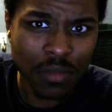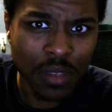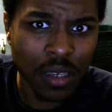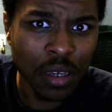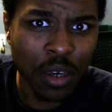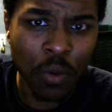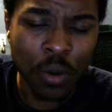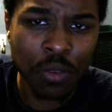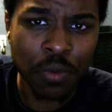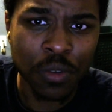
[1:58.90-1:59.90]
going
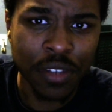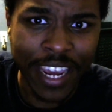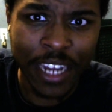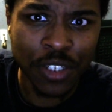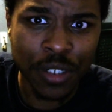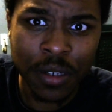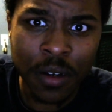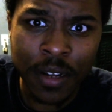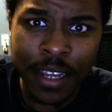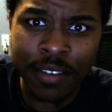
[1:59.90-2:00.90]
through danger and all
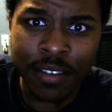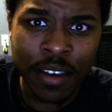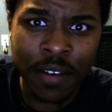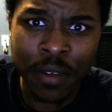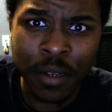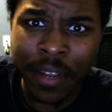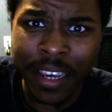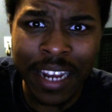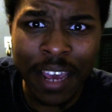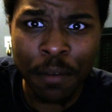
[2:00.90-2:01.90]
that stuff, that can
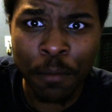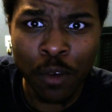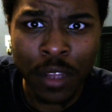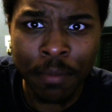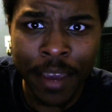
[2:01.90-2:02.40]
have a really bad